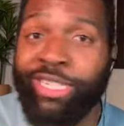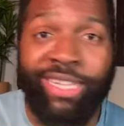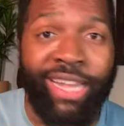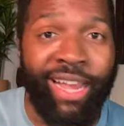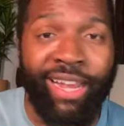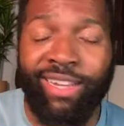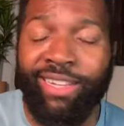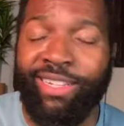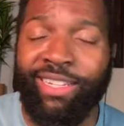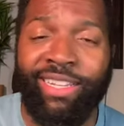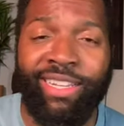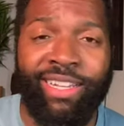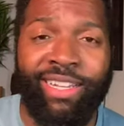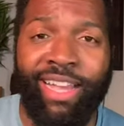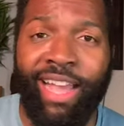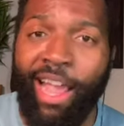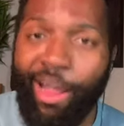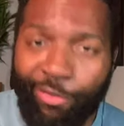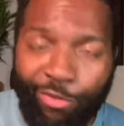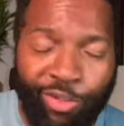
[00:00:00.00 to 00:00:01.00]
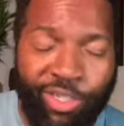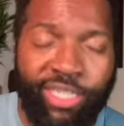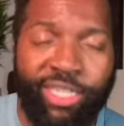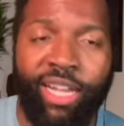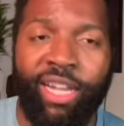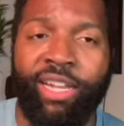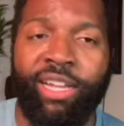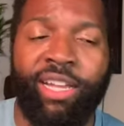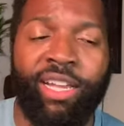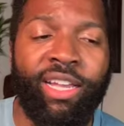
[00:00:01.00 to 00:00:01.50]
Every day that goes by that Mitch
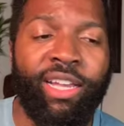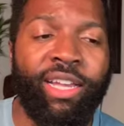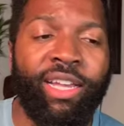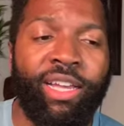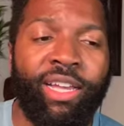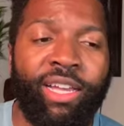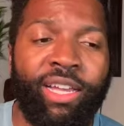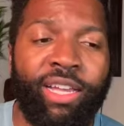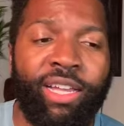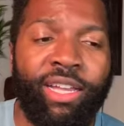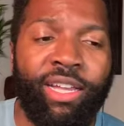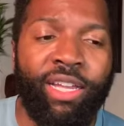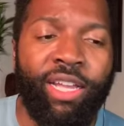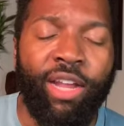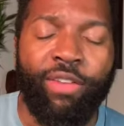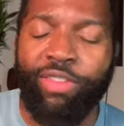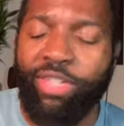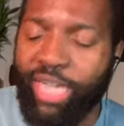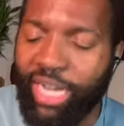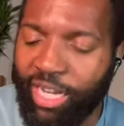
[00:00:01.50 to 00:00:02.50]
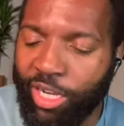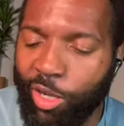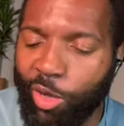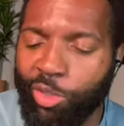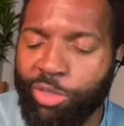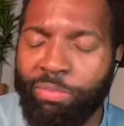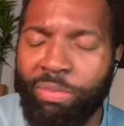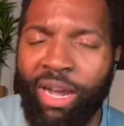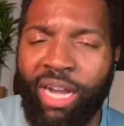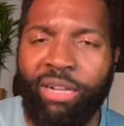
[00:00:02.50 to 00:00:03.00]
McConnell doesn't do
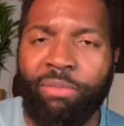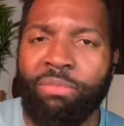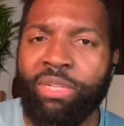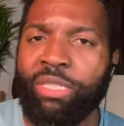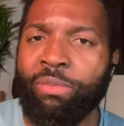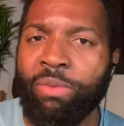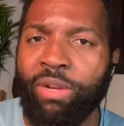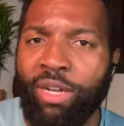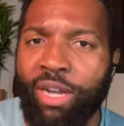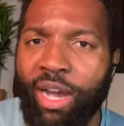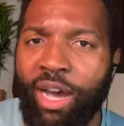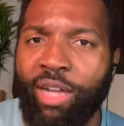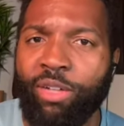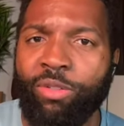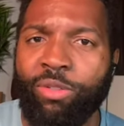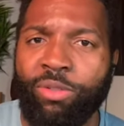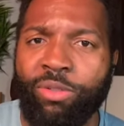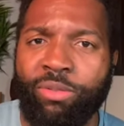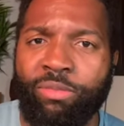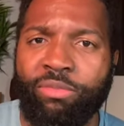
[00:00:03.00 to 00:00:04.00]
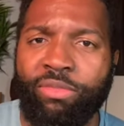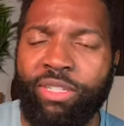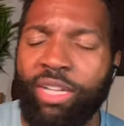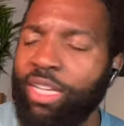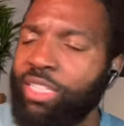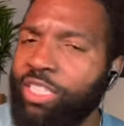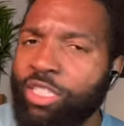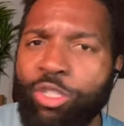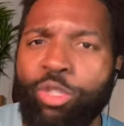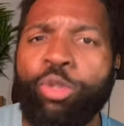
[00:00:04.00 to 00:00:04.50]
something about it is a day that
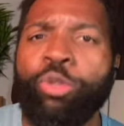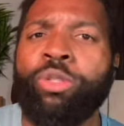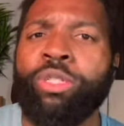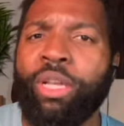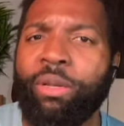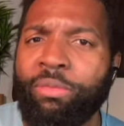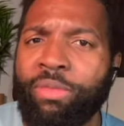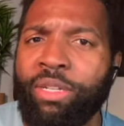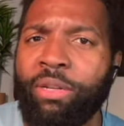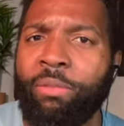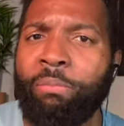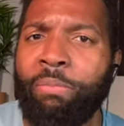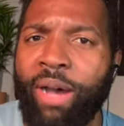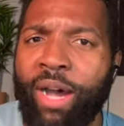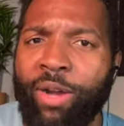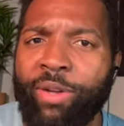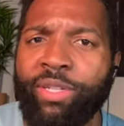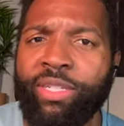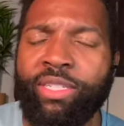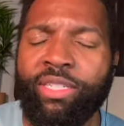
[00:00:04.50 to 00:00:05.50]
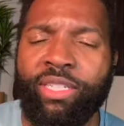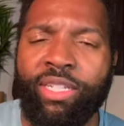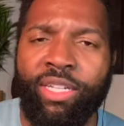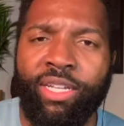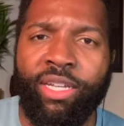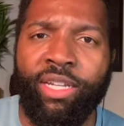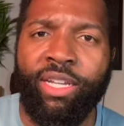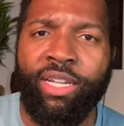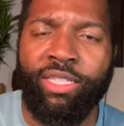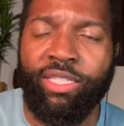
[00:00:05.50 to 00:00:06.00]
he is complicit in the destruction
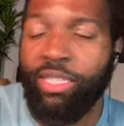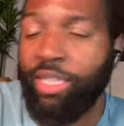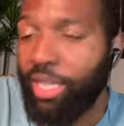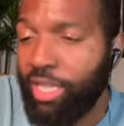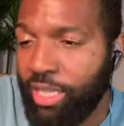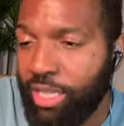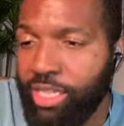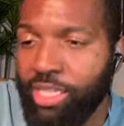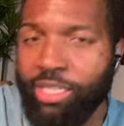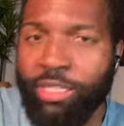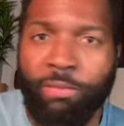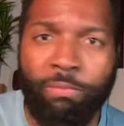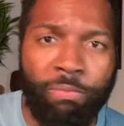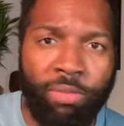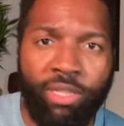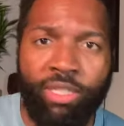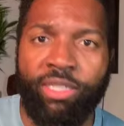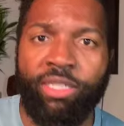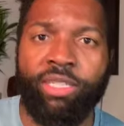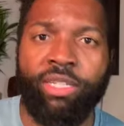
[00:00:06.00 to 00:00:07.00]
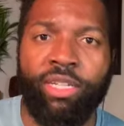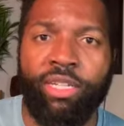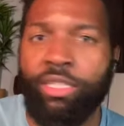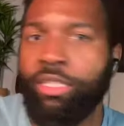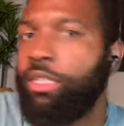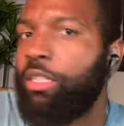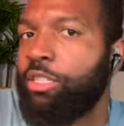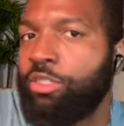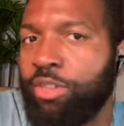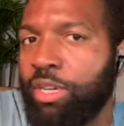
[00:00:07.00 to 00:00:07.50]
of our country.
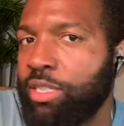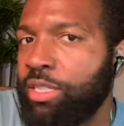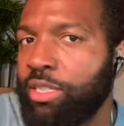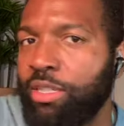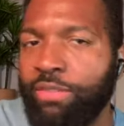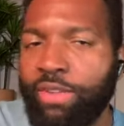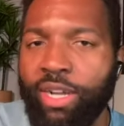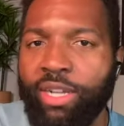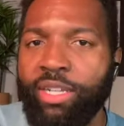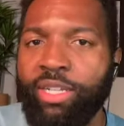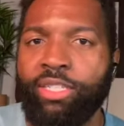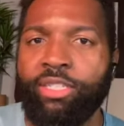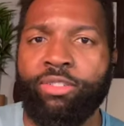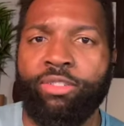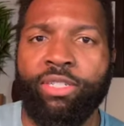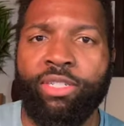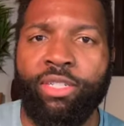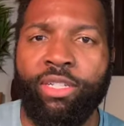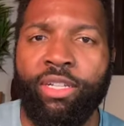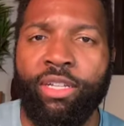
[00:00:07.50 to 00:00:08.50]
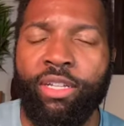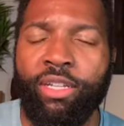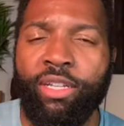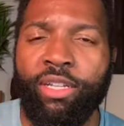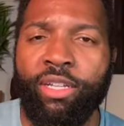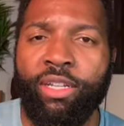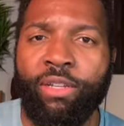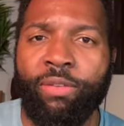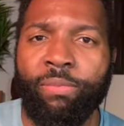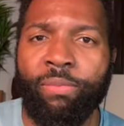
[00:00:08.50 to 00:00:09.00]
Every day that goes by that a self
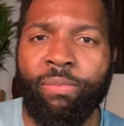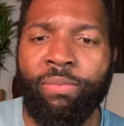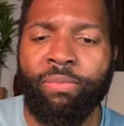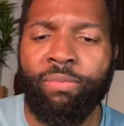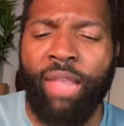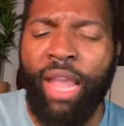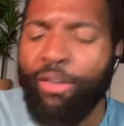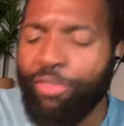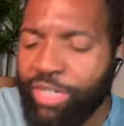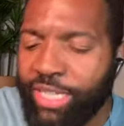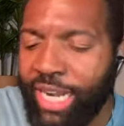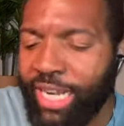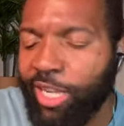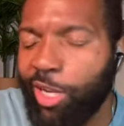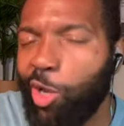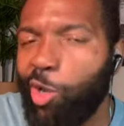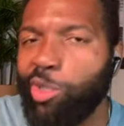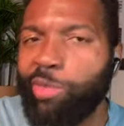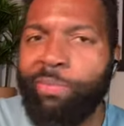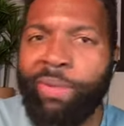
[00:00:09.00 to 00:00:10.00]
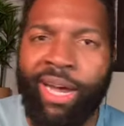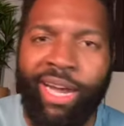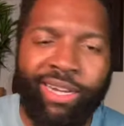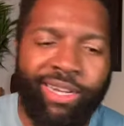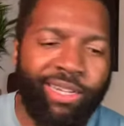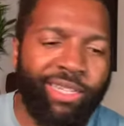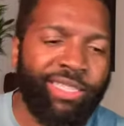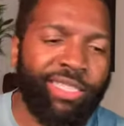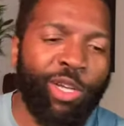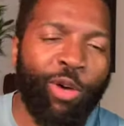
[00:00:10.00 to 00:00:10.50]
identified Republican doesn't speak out
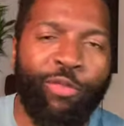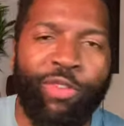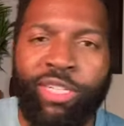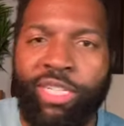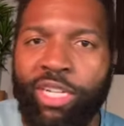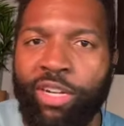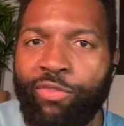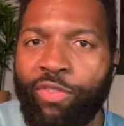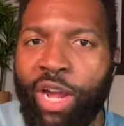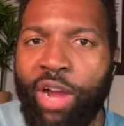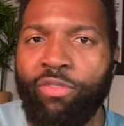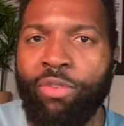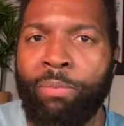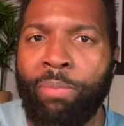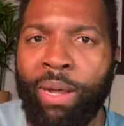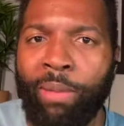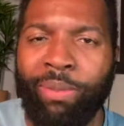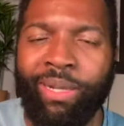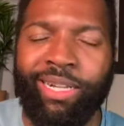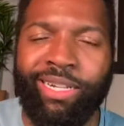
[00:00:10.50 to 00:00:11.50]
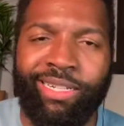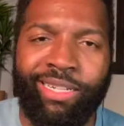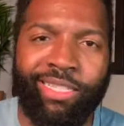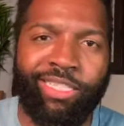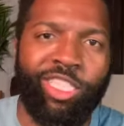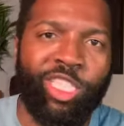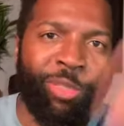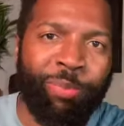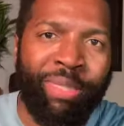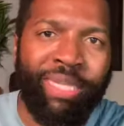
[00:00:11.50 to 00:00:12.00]
against this the way they demand
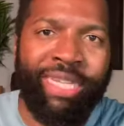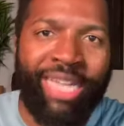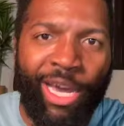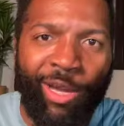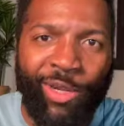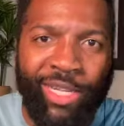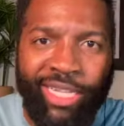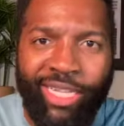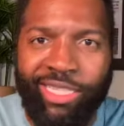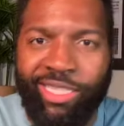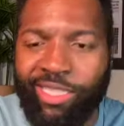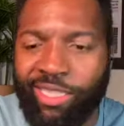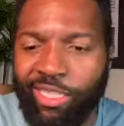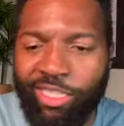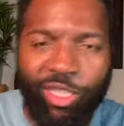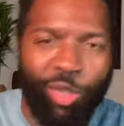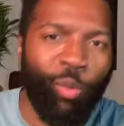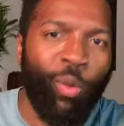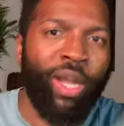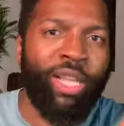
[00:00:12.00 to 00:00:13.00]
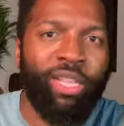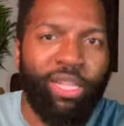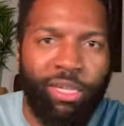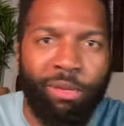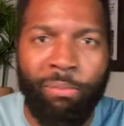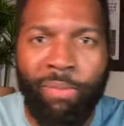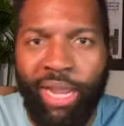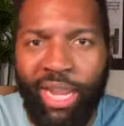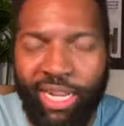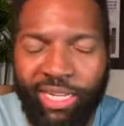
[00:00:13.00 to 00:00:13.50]
a Muslim speak out against some
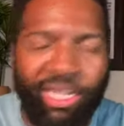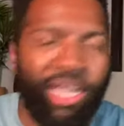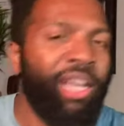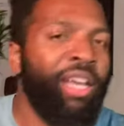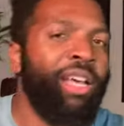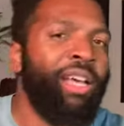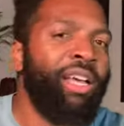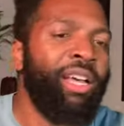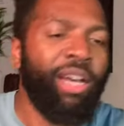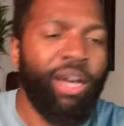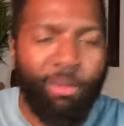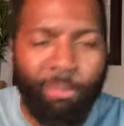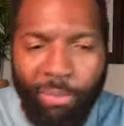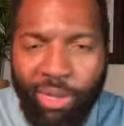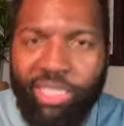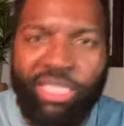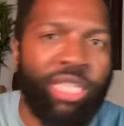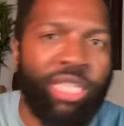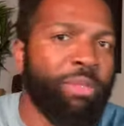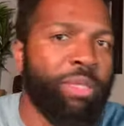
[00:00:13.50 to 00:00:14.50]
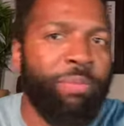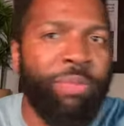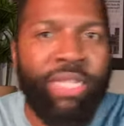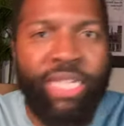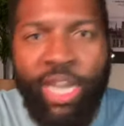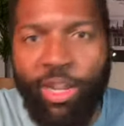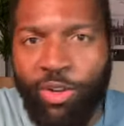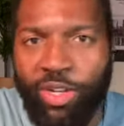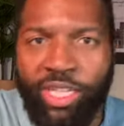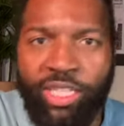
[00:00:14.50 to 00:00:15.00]
random act of terror it's the
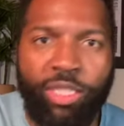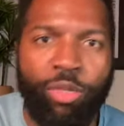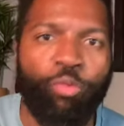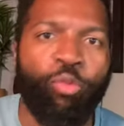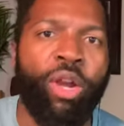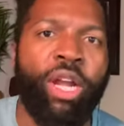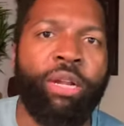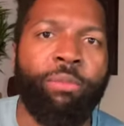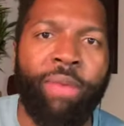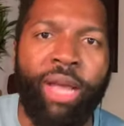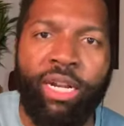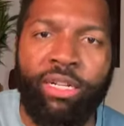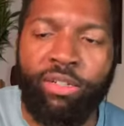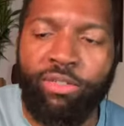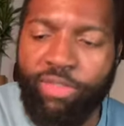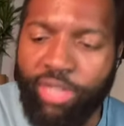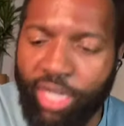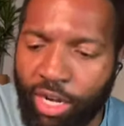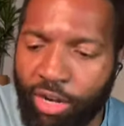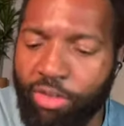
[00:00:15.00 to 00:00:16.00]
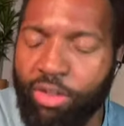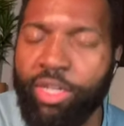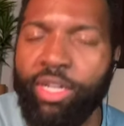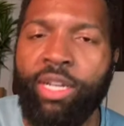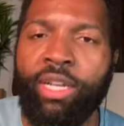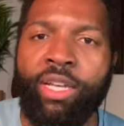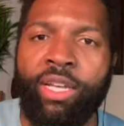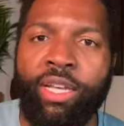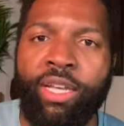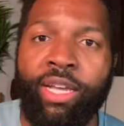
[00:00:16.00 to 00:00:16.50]
day they stand against the
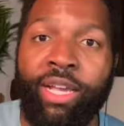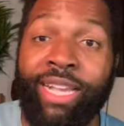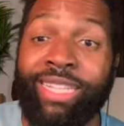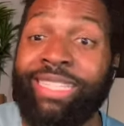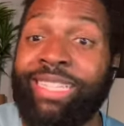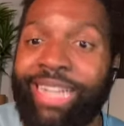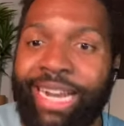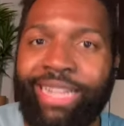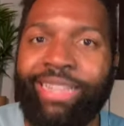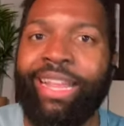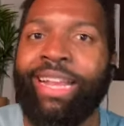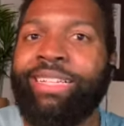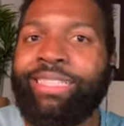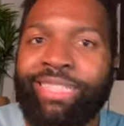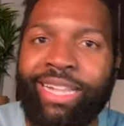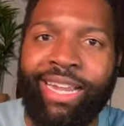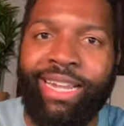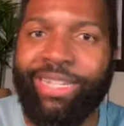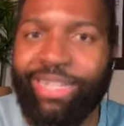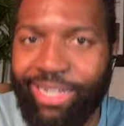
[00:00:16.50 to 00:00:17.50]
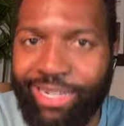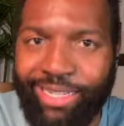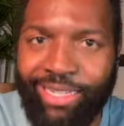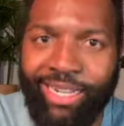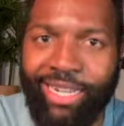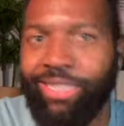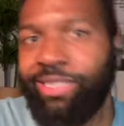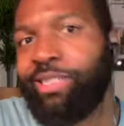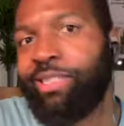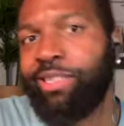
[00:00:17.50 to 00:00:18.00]
country they
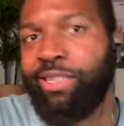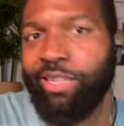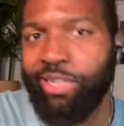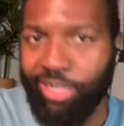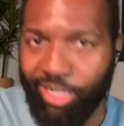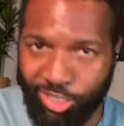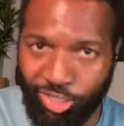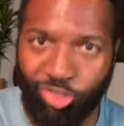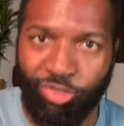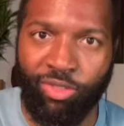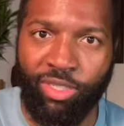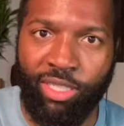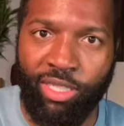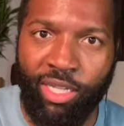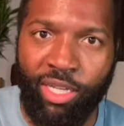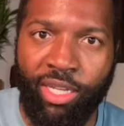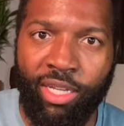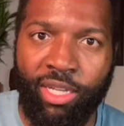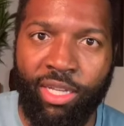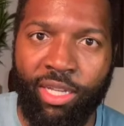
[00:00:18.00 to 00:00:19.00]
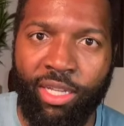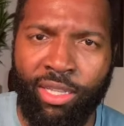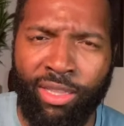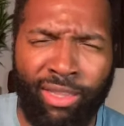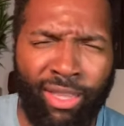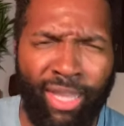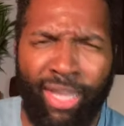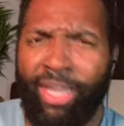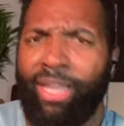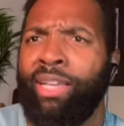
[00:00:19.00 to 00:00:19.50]
swear they love so
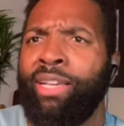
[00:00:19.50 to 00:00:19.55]
much.